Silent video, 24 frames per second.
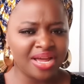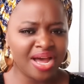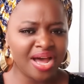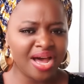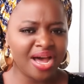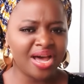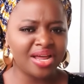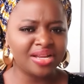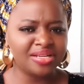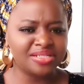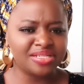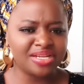
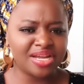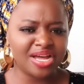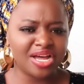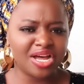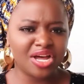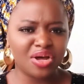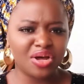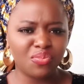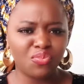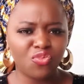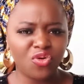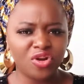And
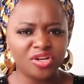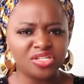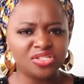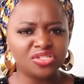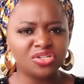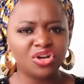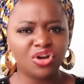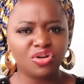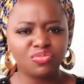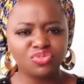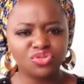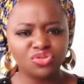when it
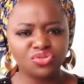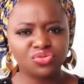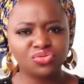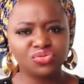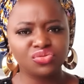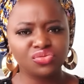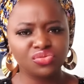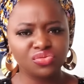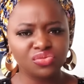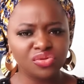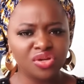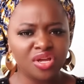comes
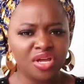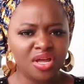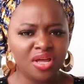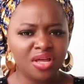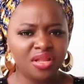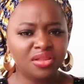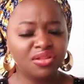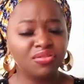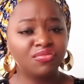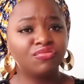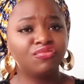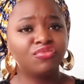to
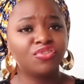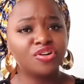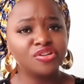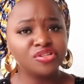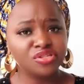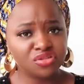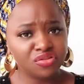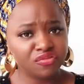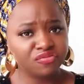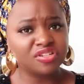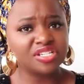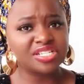the
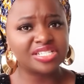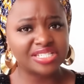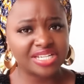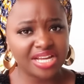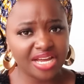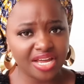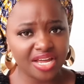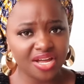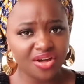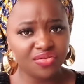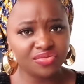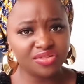voice of the
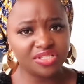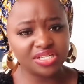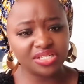Sahel,